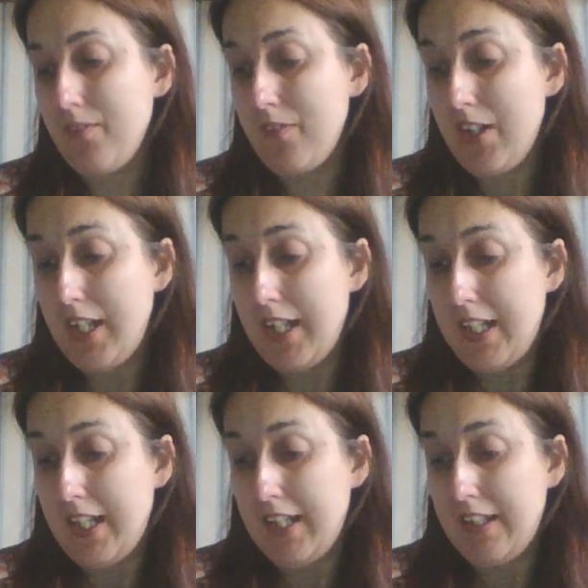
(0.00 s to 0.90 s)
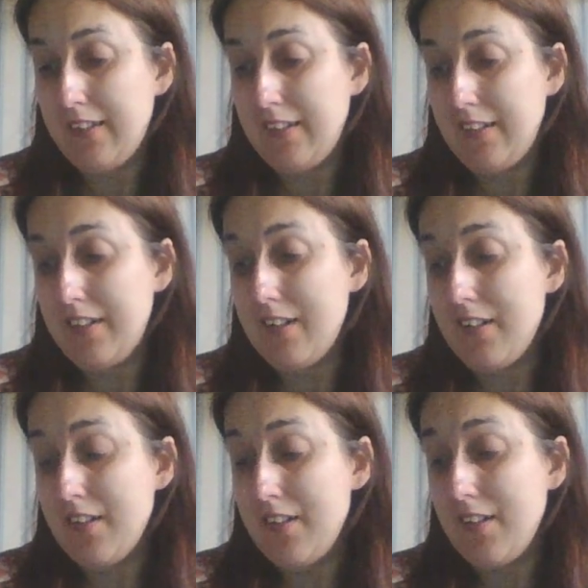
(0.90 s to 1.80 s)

Nobody speaks.